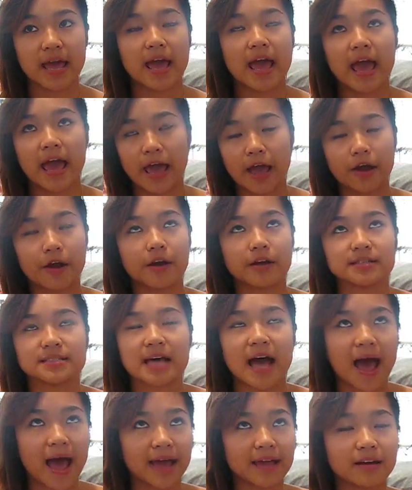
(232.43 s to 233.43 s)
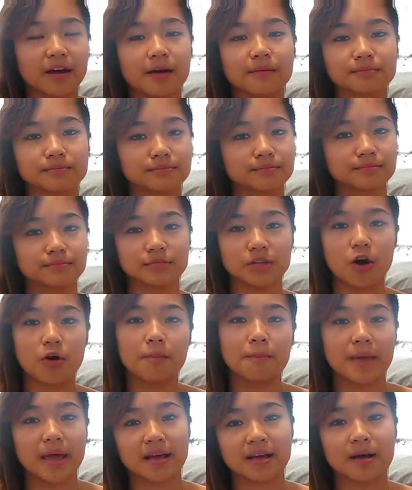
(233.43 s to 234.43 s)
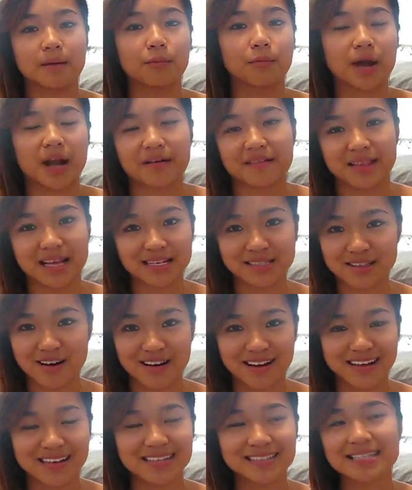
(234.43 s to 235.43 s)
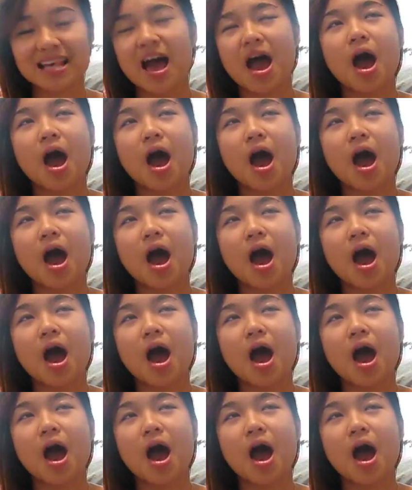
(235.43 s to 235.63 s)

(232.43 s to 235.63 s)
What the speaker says: hair tied up, no makeup, whatever that song is,